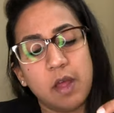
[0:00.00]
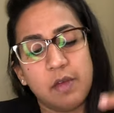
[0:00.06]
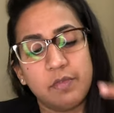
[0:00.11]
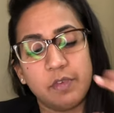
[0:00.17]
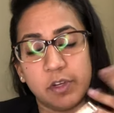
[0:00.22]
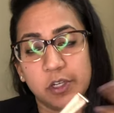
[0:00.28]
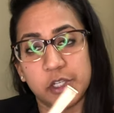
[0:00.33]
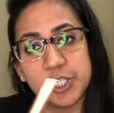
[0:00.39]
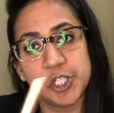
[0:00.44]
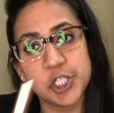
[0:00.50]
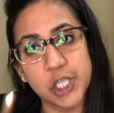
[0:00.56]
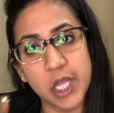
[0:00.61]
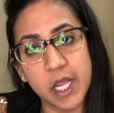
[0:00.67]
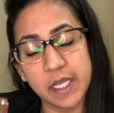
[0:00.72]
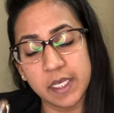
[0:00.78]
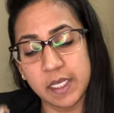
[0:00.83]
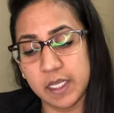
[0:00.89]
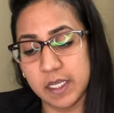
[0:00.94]
very
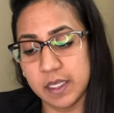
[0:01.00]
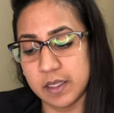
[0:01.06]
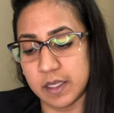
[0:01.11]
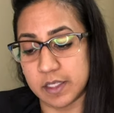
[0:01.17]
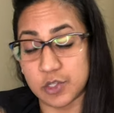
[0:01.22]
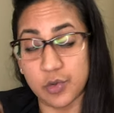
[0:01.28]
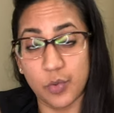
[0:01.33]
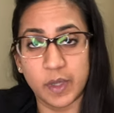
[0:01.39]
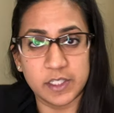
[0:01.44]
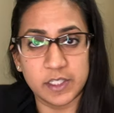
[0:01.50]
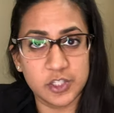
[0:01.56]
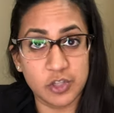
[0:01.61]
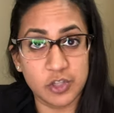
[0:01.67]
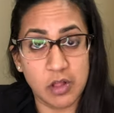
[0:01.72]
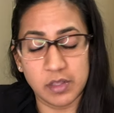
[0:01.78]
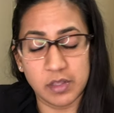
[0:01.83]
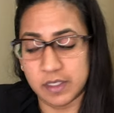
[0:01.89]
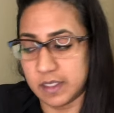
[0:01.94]
shiny. It's quite
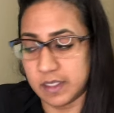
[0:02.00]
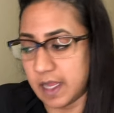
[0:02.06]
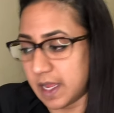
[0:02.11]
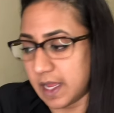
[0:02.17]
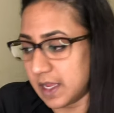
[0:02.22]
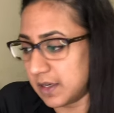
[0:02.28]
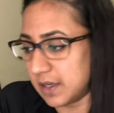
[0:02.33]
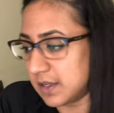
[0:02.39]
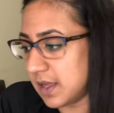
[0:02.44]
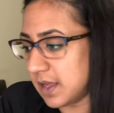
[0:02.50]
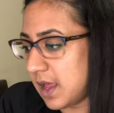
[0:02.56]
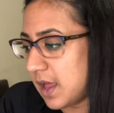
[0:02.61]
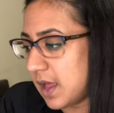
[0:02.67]
solid in hand.